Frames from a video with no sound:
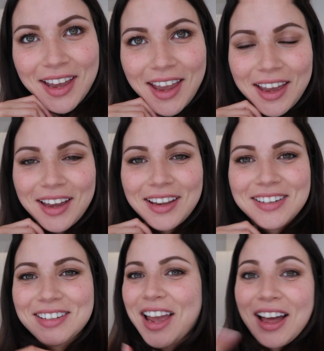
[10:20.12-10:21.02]

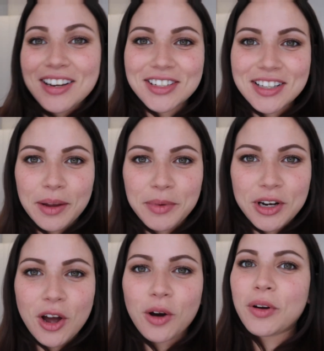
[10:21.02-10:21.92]
And yeah, just let me
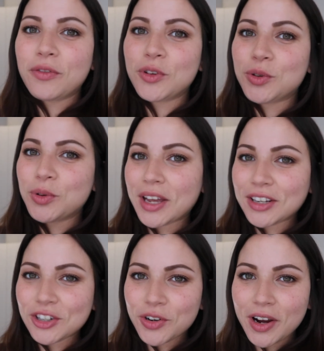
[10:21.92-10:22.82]
know if you do get
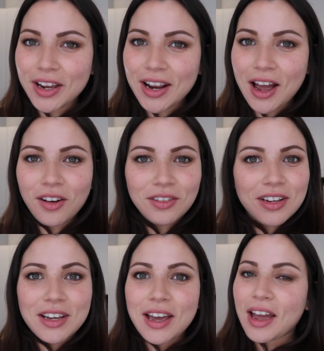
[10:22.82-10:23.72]
to try it out,